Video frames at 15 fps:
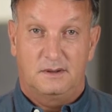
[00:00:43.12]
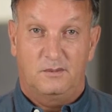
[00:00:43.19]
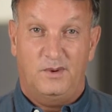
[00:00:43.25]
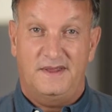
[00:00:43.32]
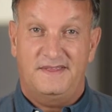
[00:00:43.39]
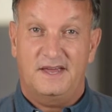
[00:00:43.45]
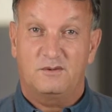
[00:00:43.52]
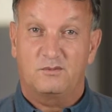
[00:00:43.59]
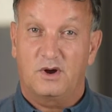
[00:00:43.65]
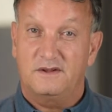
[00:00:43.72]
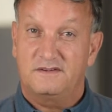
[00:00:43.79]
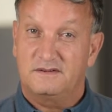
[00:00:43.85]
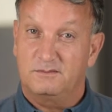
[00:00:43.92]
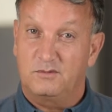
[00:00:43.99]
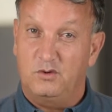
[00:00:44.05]
We then
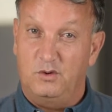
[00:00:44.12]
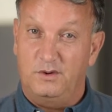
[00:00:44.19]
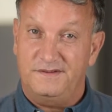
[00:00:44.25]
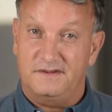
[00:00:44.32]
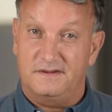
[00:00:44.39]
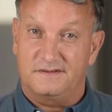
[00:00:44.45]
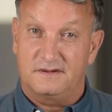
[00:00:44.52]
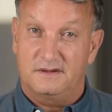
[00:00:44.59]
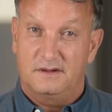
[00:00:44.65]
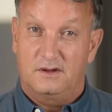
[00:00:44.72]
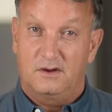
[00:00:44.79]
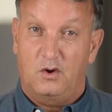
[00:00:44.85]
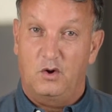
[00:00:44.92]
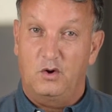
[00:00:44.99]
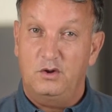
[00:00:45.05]
wrote some courses,
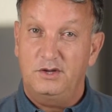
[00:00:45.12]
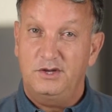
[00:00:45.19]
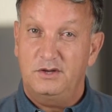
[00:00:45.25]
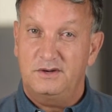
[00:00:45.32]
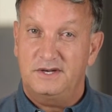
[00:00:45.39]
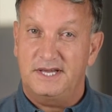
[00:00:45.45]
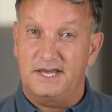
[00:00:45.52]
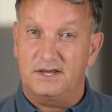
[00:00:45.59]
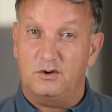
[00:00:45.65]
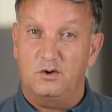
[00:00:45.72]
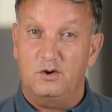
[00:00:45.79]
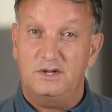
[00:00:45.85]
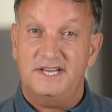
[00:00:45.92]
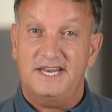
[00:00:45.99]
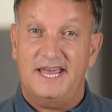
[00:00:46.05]
all unique,
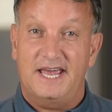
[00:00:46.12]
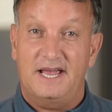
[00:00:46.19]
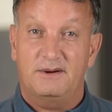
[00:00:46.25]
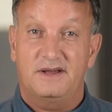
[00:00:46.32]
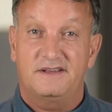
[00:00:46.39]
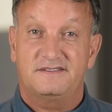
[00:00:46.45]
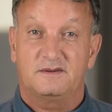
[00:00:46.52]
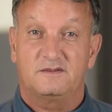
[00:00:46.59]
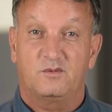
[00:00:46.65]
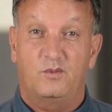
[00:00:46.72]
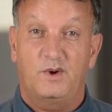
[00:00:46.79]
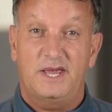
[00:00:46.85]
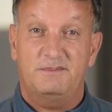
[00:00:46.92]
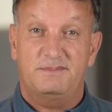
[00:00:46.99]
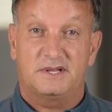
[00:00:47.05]
all in areas which
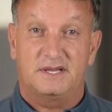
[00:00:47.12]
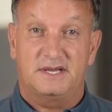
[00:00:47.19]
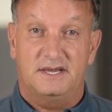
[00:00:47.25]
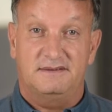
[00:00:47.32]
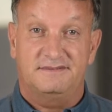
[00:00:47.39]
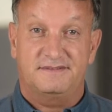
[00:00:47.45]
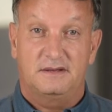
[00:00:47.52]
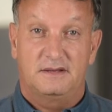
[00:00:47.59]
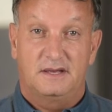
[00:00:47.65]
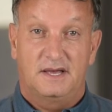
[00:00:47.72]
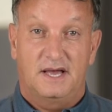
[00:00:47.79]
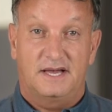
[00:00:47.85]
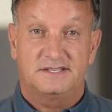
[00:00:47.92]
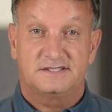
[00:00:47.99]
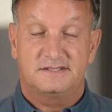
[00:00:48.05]
we believe
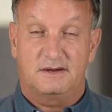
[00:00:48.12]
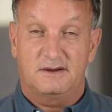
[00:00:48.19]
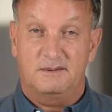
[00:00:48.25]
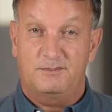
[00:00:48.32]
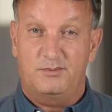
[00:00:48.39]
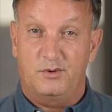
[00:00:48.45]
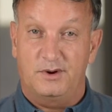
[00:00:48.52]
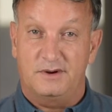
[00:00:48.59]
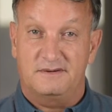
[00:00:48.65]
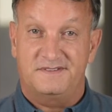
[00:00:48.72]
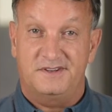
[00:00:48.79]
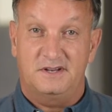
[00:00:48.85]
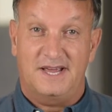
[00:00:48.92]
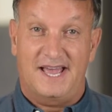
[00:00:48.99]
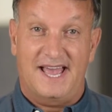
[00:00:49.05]
are so important
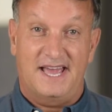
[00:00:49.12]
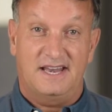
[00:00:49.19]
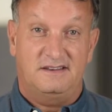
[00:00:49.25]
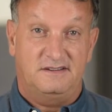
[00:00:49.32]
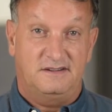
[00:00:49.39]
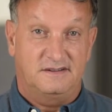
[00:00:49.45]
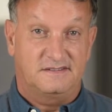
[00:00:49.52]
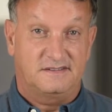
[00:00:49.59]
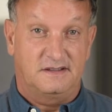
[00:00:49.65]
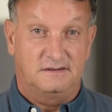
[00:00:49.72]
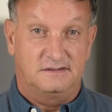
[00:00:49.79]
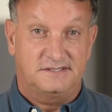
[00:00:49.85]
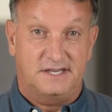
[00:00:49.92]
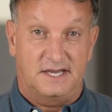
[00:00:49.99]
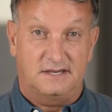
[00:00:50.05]
for you to add to your
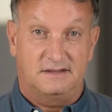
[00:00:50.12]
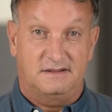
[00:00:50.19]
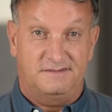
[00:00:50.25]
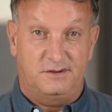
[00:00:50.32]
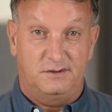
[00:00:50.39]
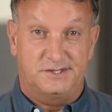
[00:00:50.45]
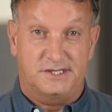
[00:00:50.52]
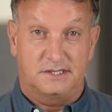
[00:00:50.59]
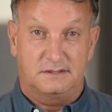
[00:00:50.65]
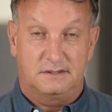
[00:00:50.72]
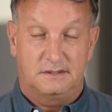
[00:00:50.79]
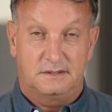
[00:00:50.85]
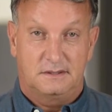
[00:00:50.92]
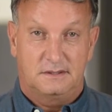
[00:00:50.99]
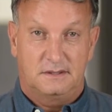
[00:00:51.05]
skill set in the future.
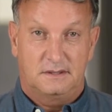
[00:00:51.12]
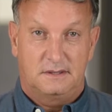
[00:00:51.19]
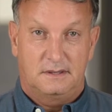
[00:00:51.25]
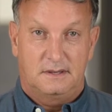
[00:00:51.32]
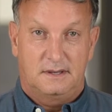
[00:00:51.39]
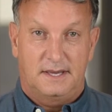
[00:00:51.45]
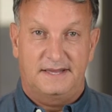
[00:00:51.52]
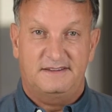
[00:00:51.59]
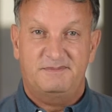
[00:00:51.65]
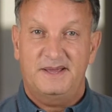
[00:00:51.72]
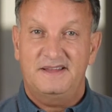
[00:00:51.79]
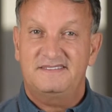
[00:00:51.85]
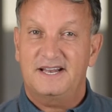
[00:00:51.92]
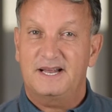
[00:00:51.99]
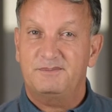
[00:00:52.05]
It's
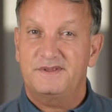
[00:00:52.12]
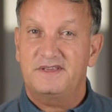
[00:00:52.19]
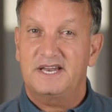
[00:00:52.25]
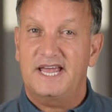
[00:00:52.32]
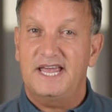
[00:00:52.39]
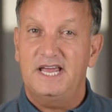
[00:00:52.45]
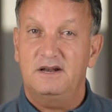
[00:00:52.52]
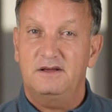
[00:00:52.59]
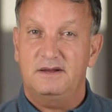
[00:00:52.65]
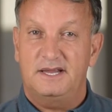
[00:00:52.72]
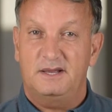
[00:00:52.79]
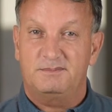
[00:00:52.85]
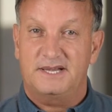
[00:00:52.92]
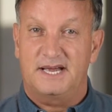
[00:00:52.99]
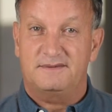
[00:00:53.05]
been set up with an
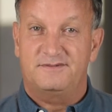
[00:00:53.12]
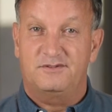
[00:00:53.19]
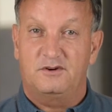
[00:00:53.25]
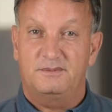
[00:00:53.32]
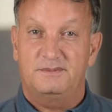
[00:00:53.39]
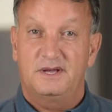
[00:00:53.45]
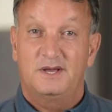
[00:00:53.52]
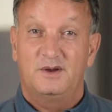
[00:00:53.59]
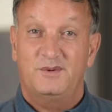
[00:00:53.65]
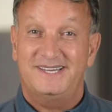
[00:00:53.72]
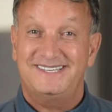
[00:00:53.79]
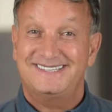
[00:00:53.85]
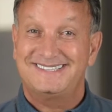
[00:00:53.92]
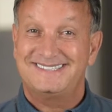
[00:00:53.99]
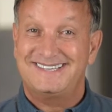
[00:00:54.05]
e-learning platform
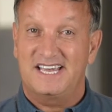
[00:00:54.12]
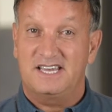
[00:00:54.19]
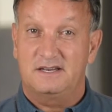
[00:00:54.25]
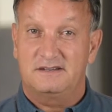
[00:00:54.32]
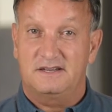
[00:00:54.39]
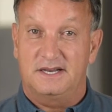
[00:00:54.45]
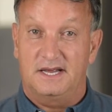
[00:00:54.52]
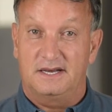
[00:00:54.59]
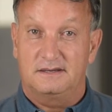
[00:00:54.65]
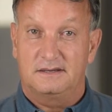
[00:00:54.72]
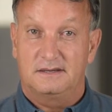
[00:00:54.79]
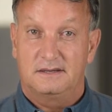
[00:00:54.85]
which is second to none.